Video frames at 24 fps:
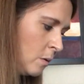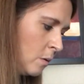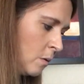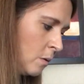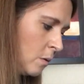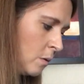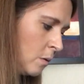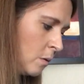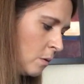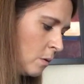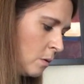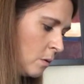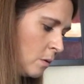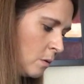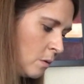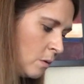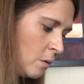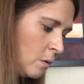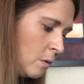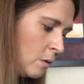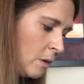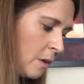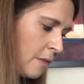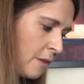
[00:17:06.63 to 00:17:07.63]

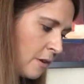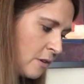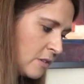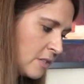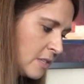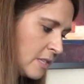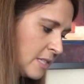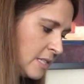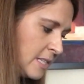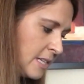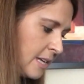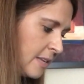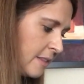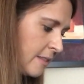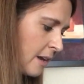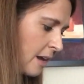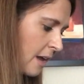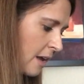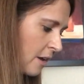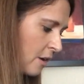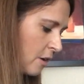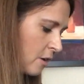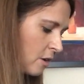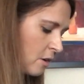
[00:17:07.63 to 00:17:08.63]
And there's the D that
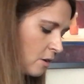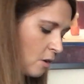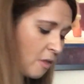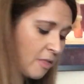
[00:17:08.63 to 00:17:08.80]
I heard.